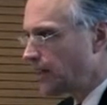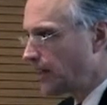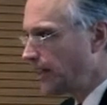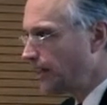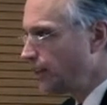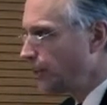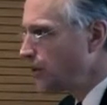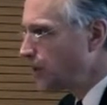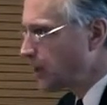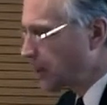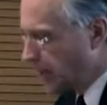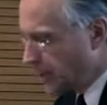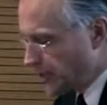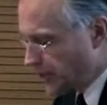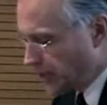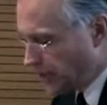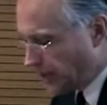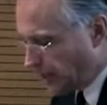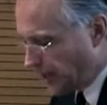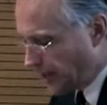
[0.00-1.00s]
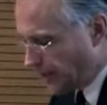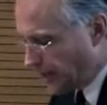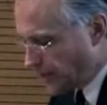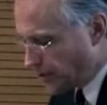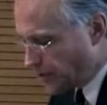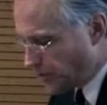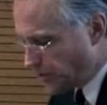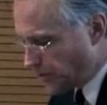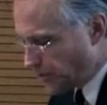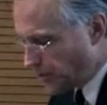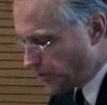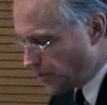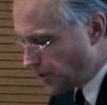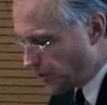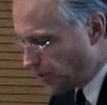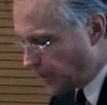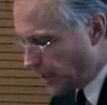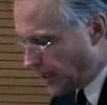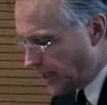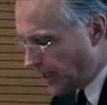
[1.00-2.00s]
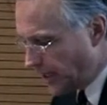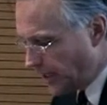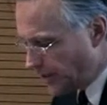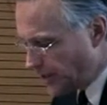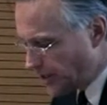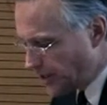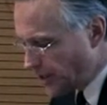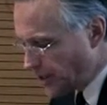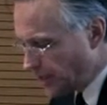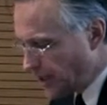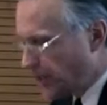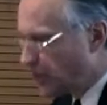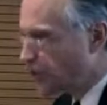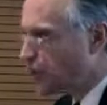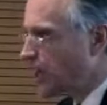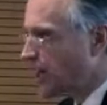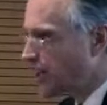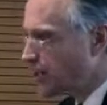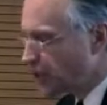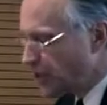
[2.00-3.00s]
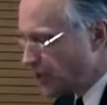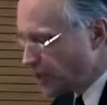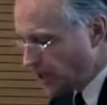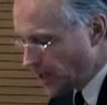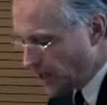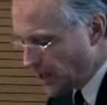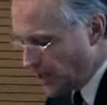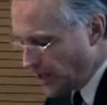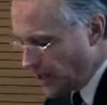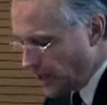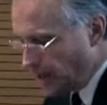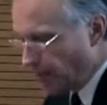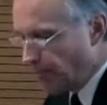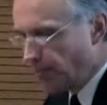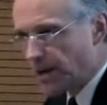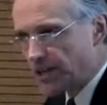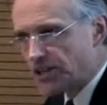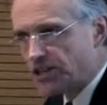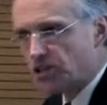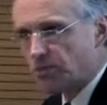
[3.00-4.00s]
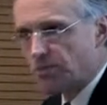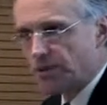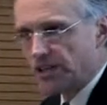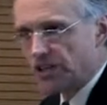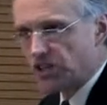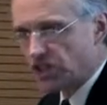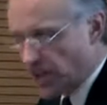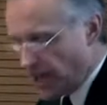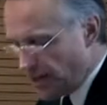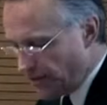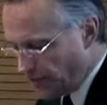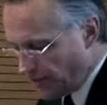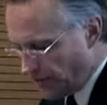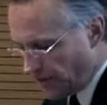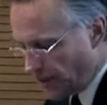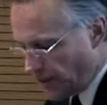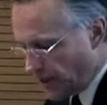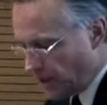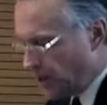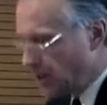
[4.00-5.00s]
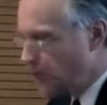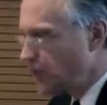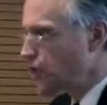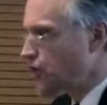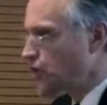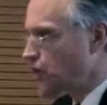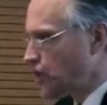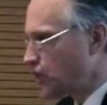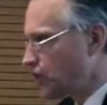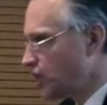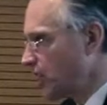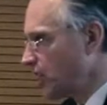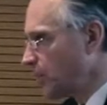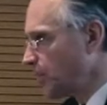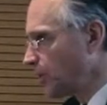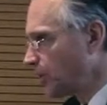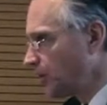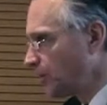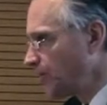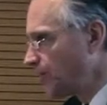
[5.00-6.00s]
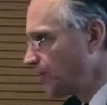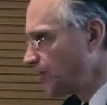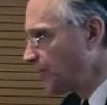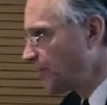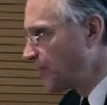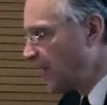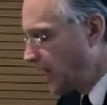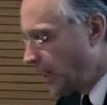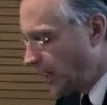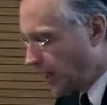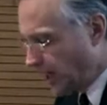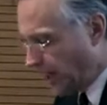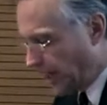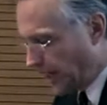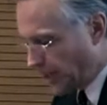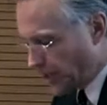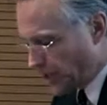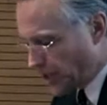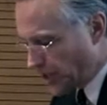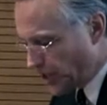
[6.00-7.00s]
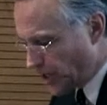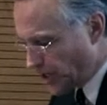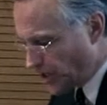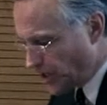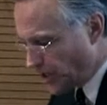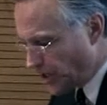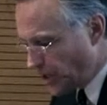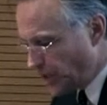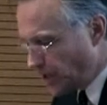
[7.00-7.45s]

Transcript: In utilising our natural resources, we're clear that extraction must be safe, sustainable, and conducted